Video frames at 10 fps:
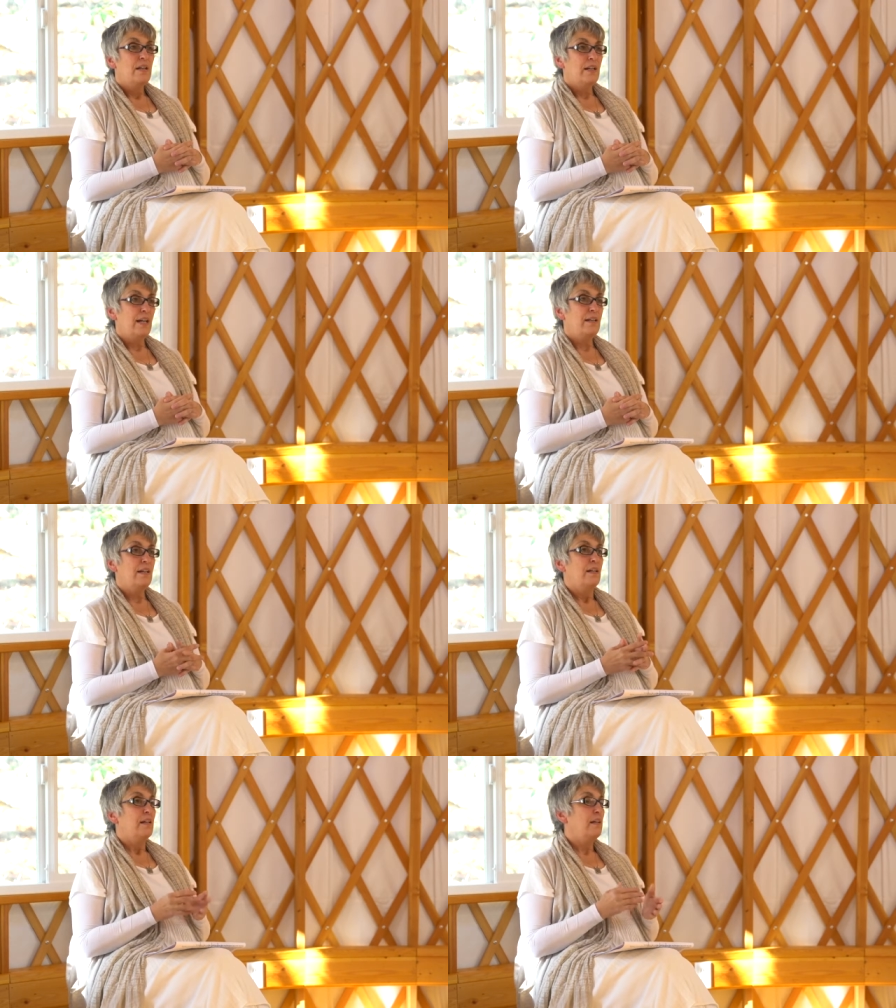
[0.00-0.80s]

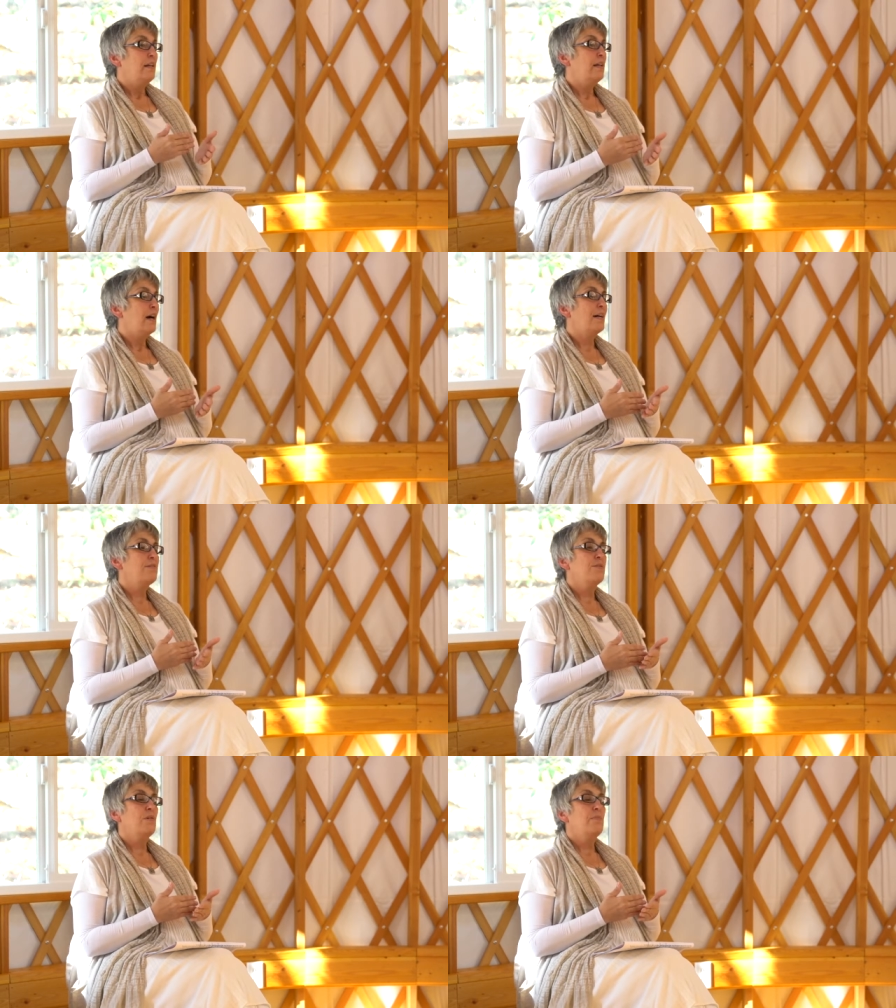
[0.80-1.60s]
And not
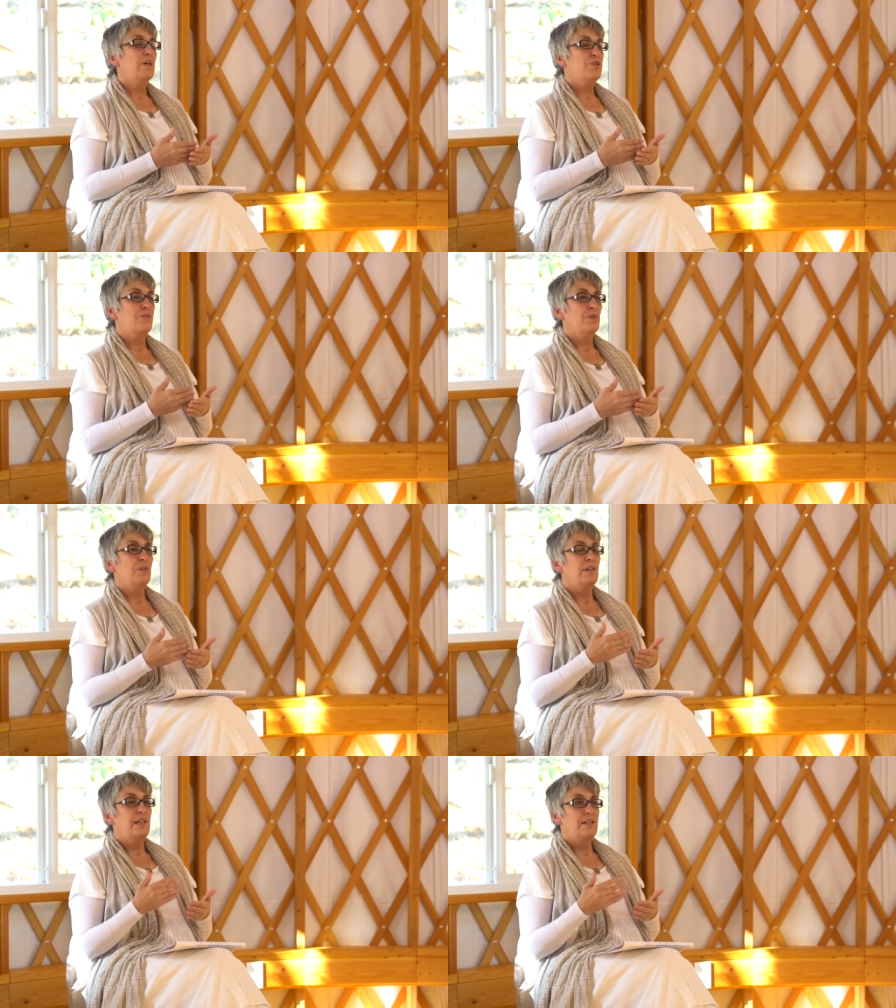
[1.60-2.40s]
so much
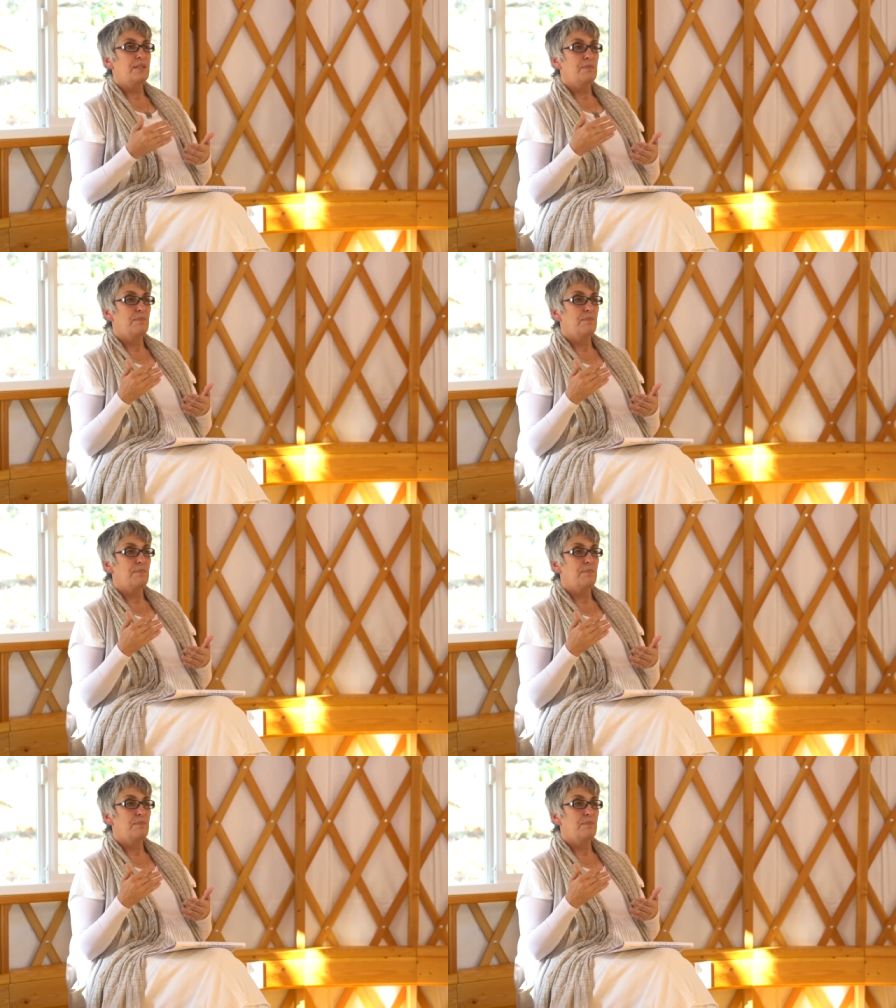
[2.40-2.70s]
for its